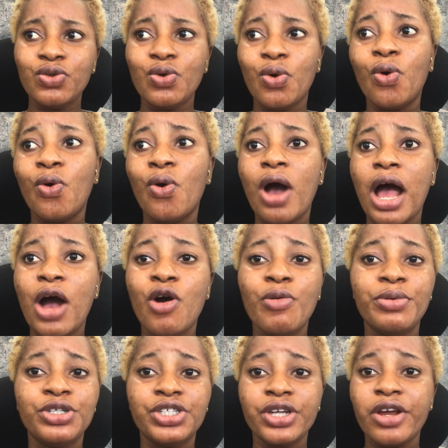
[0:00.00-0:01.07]
know, I will
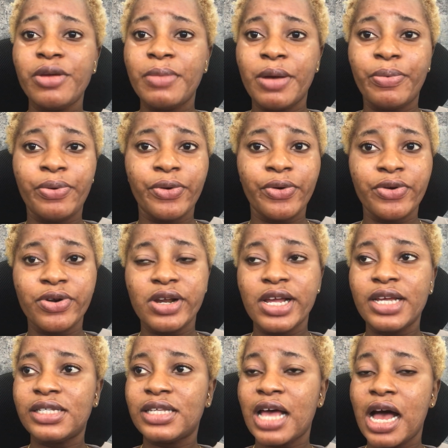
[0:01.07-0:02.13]
be sharing my
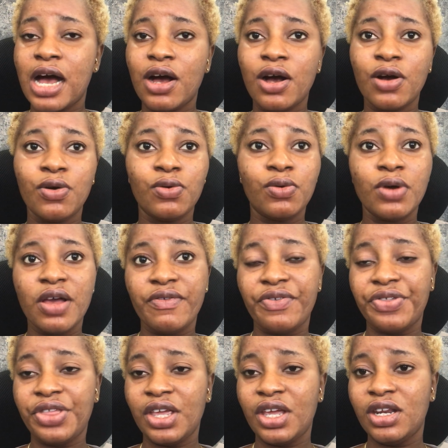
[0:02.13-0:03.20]
progress, how
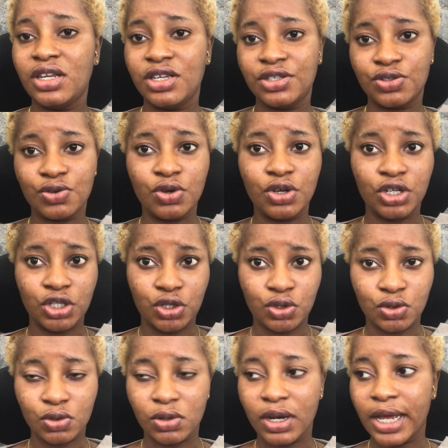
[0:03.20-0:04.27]
everything is going to,
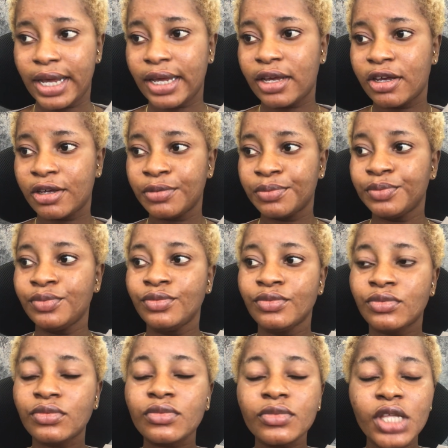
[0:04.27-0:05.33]
like,
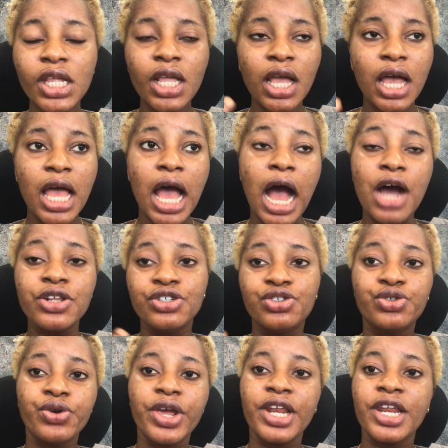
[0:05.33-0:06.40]
how the
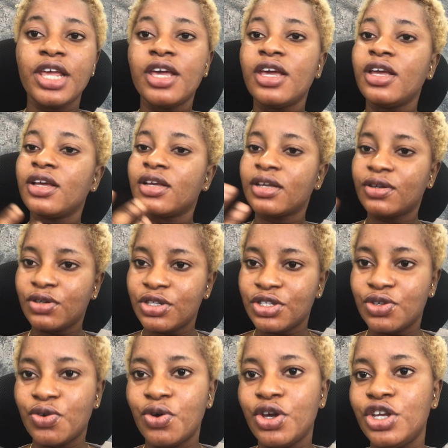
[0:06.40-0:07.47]
training is
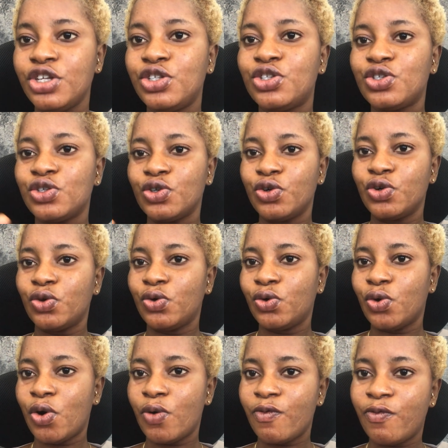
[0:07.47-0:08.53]
going to
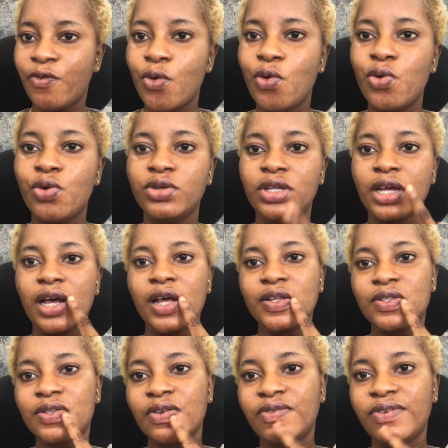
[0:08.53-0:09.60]
unfold and
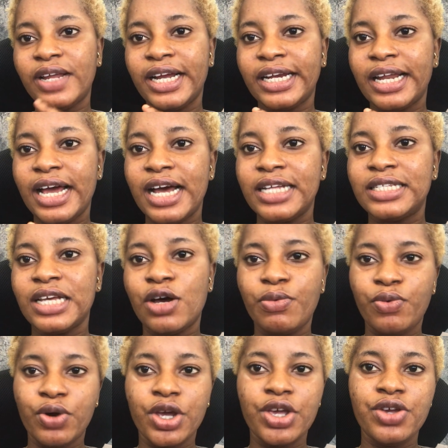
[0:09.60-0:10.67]
stuff like that. I'll be
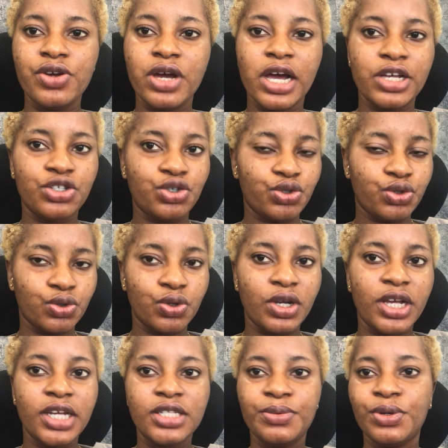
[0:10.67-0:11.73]
walking you guys through
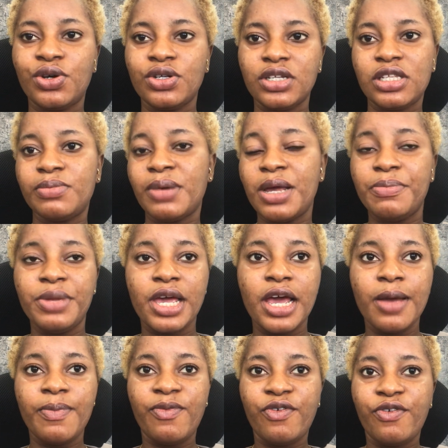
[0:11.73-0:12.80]
it because it might be
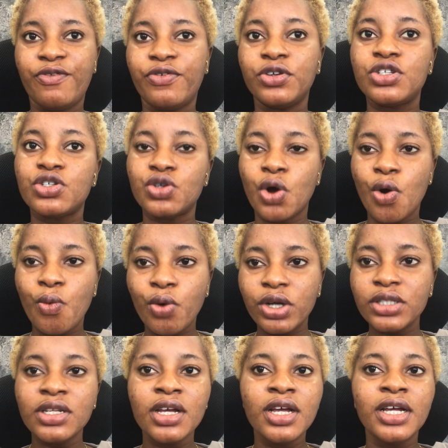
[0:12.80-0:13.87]
helpful for
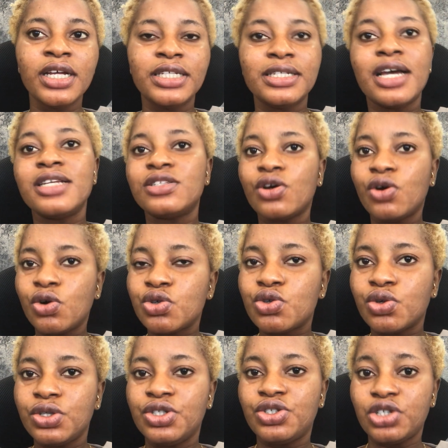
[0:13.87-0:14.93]
someone that's also
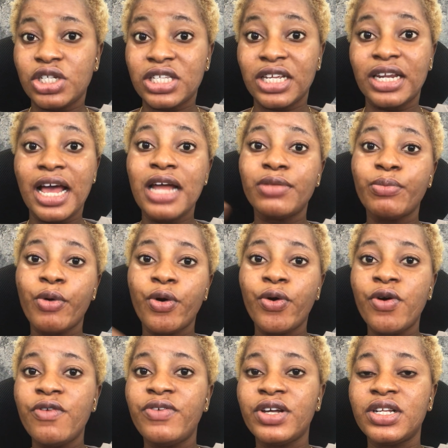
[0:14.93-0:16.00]
interested. And
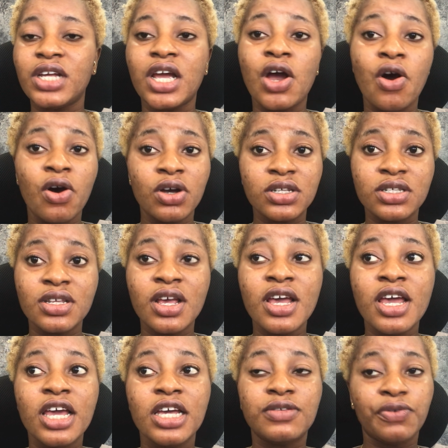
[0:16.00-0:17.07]
moreover, the course
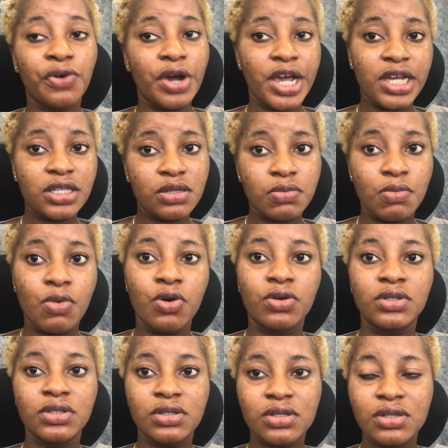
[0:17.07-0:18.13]
is for 8
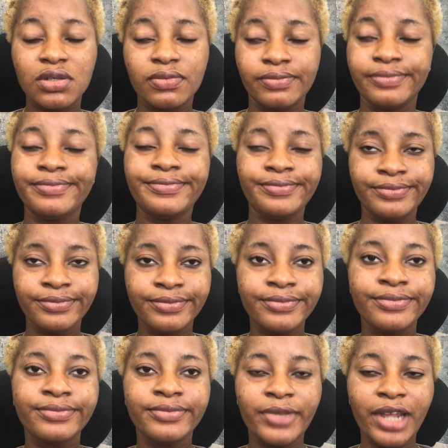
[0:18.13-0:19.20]
months.
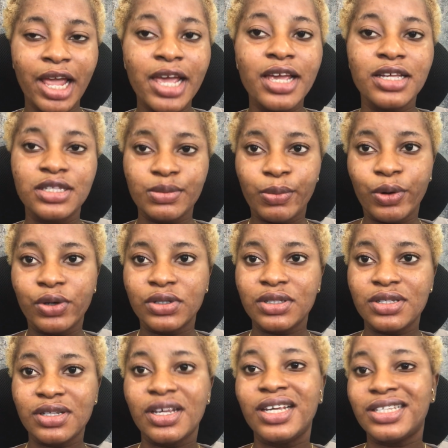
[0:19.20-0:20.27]
8
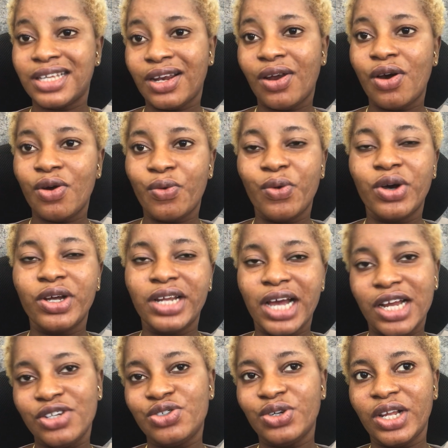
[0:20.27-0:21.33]
months. It's a long one,
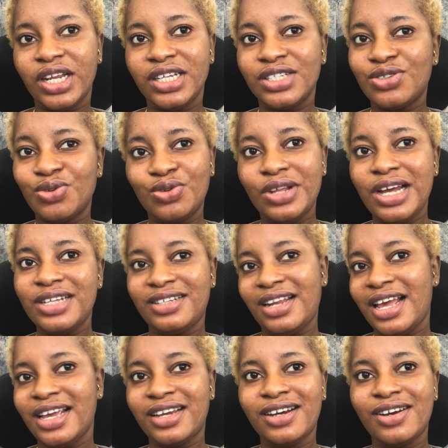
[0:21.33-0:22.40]
actually. So that's
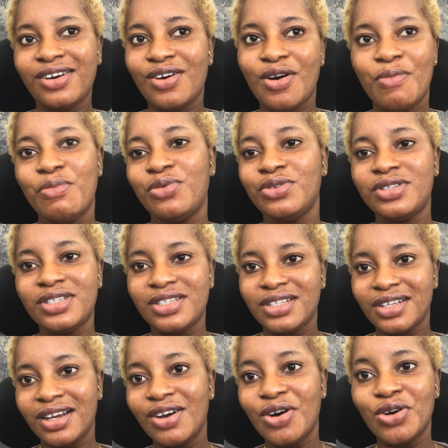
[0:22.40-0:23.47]
like almost
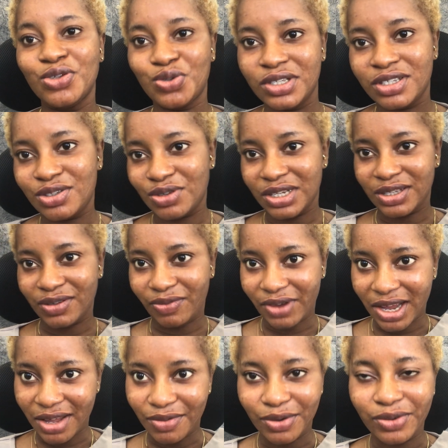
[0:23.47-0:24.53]
all
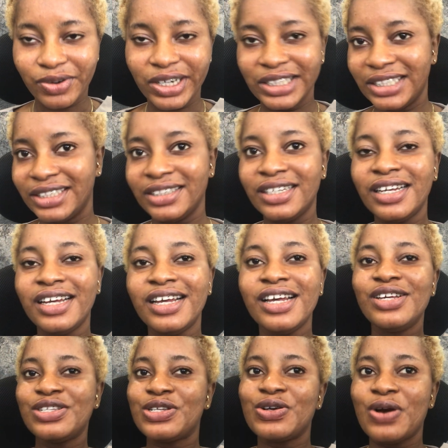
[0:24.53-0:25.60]
2025 already.
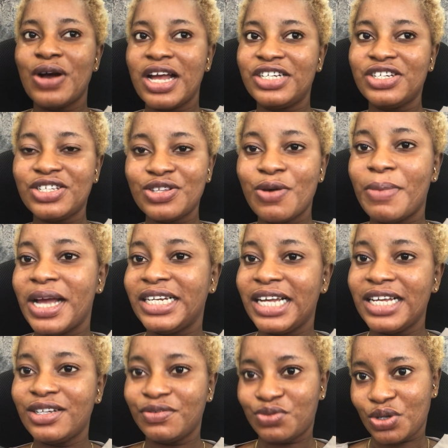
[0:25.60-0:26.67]
So I just know by the
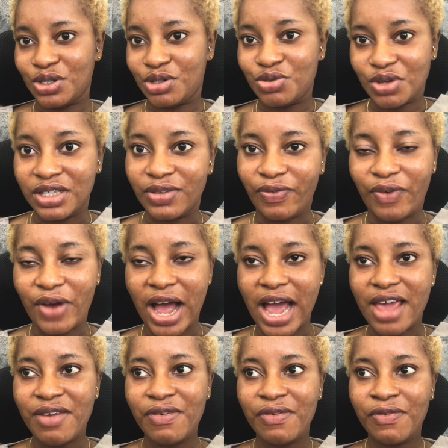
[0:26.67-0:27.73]
end of
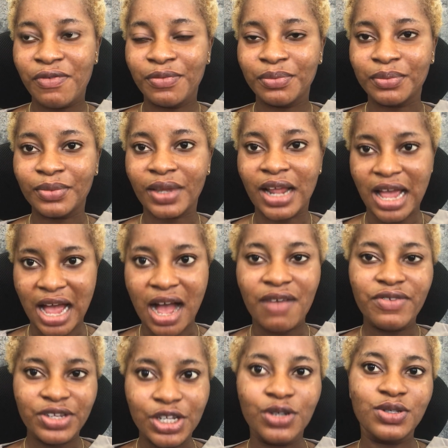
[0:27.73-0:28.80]
2025, I have
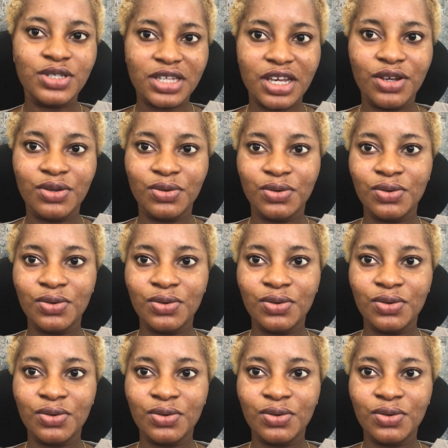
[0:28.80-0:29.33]
a new skill.